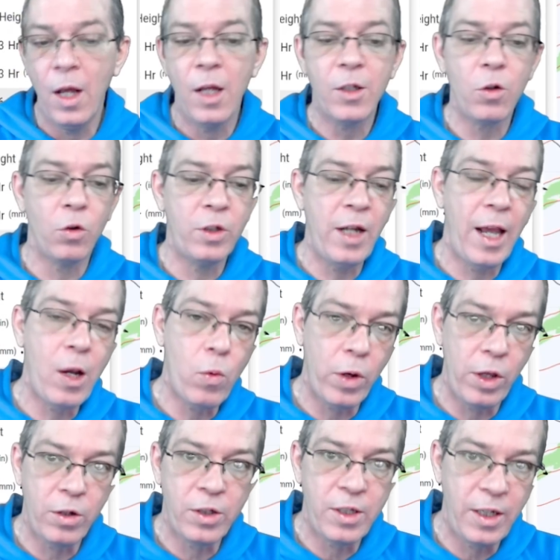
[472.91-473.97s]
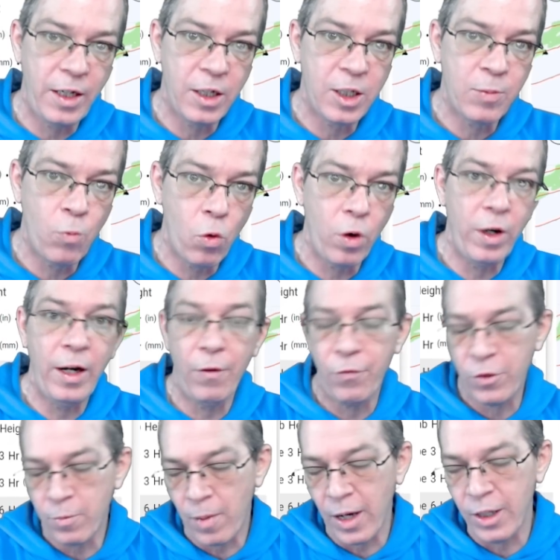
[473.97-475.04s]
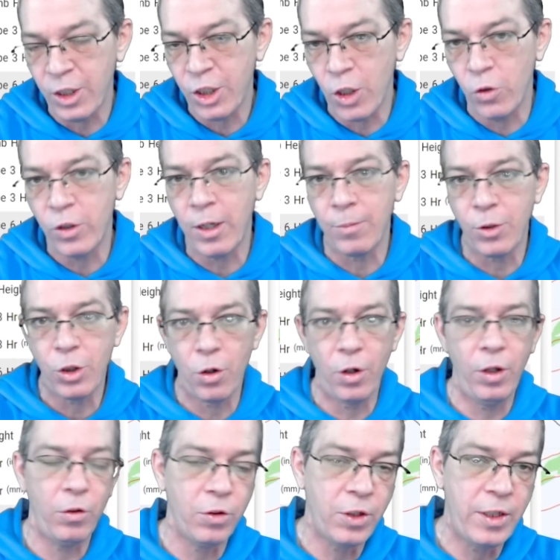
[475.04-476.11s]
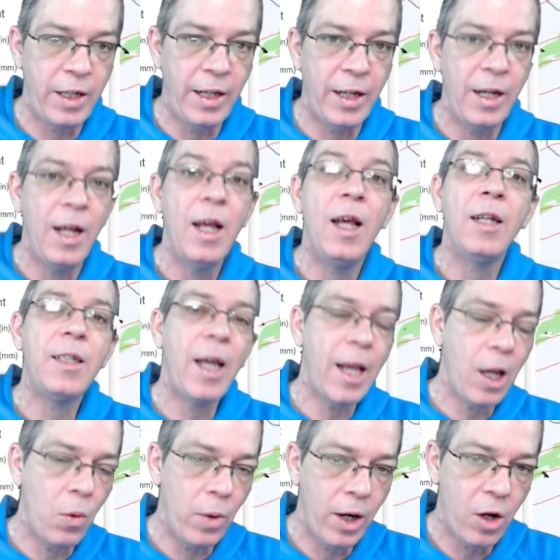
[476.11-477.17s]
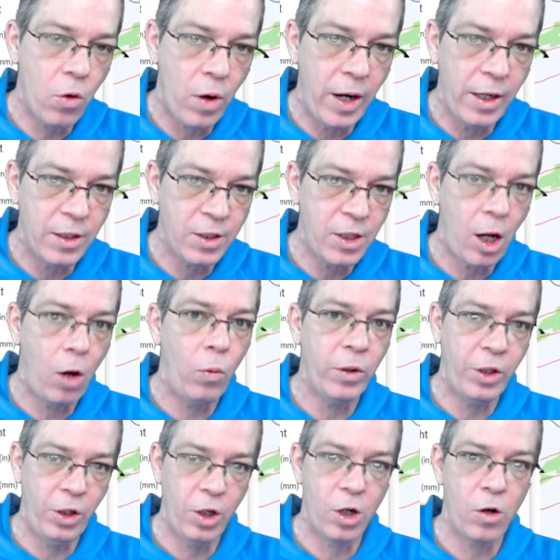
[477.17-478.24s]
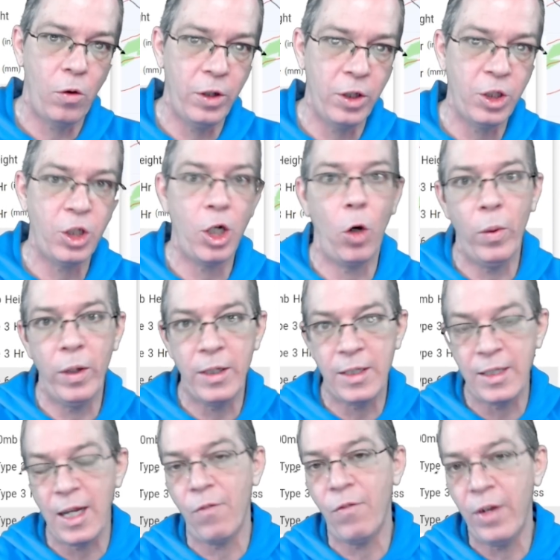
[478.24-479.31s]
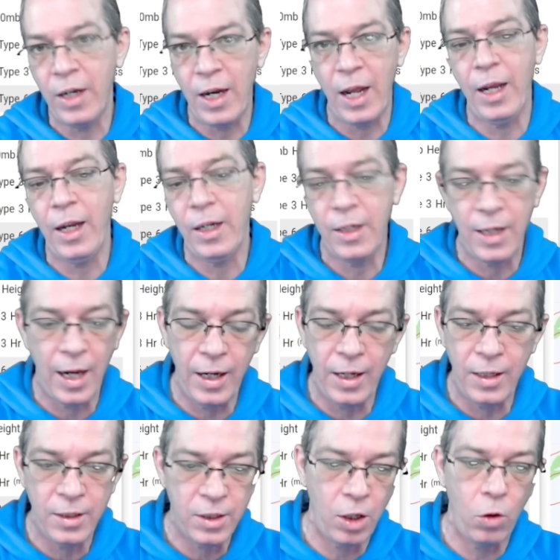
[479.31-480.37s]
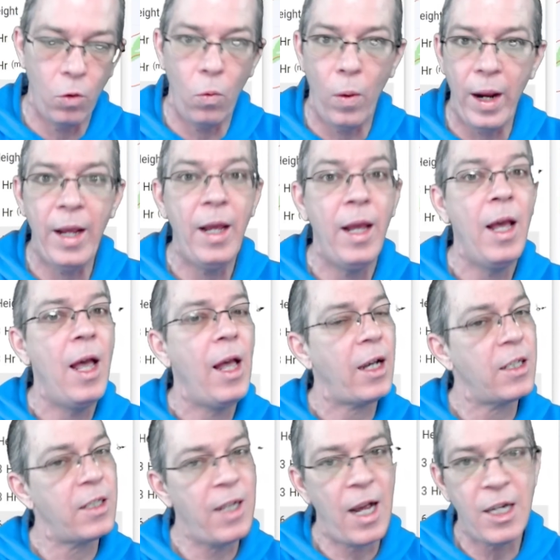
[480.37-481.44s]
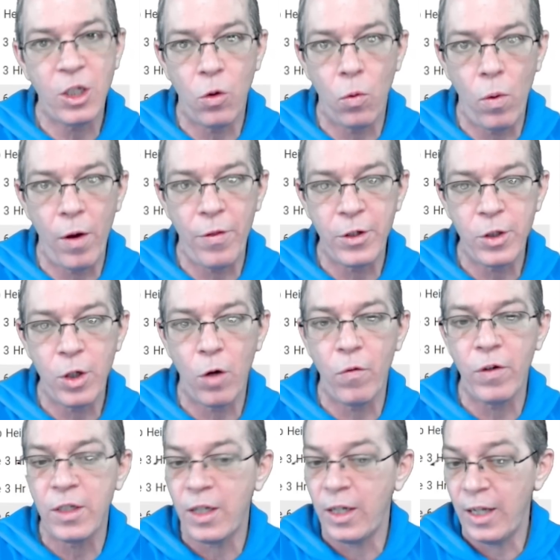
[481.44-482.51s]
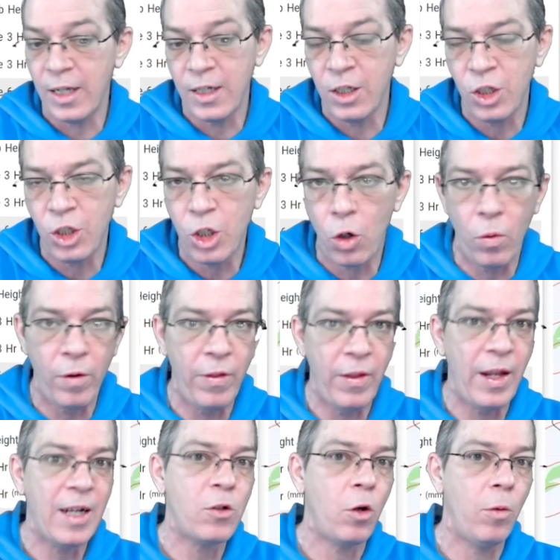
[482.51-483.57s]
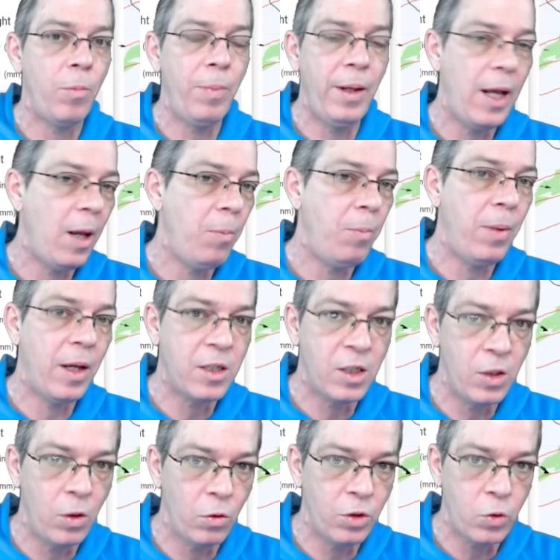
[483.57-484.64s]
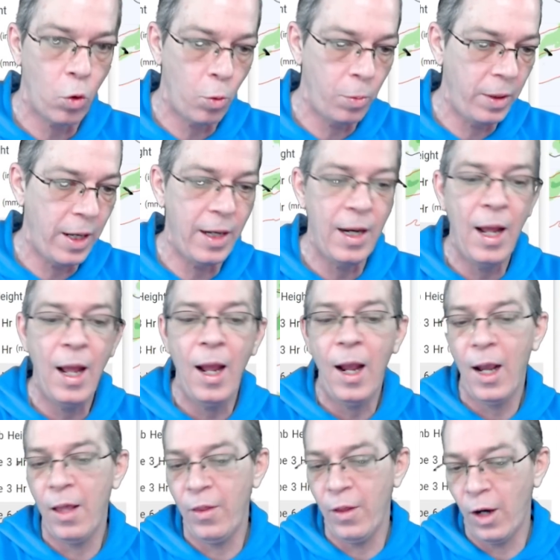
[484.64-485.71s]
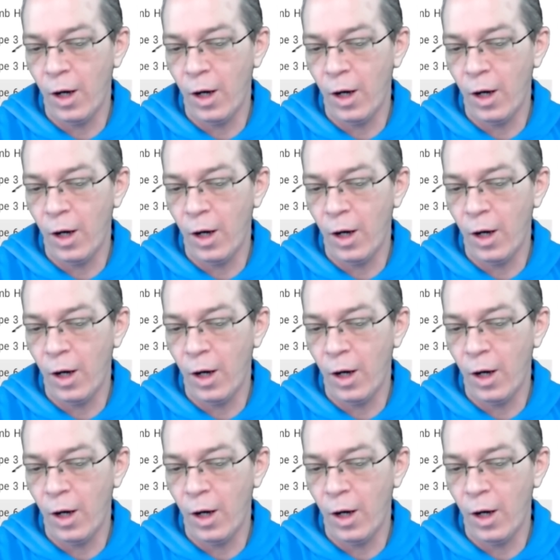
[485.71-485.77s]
So take what you see this morning. If somebody shows it, I'm sure you'll see it. Take it with a grain of salt. What the Euro is showing 7, 8 days away, because National Weather Service isn't showing that that's going to be a big snowstorm yet. And the